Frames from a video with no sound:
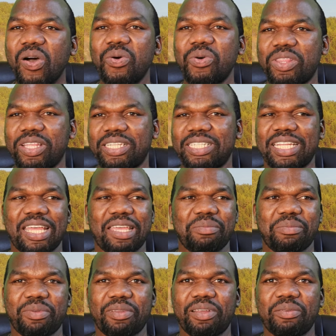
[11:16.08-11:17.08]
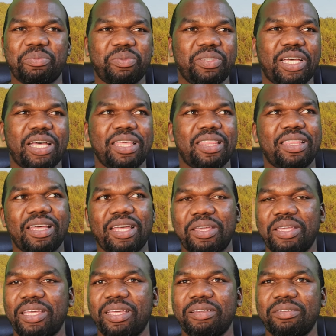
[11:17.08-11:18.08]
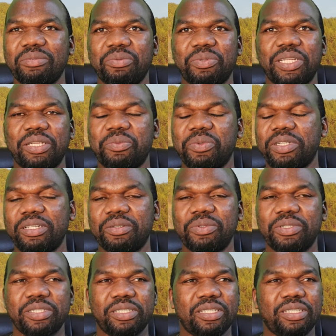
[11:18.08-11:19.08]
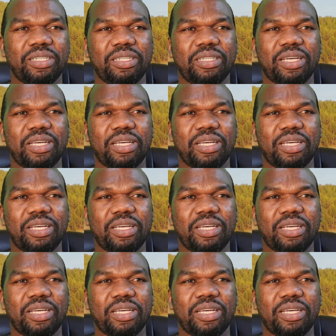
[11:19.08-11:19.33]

all that time, when I was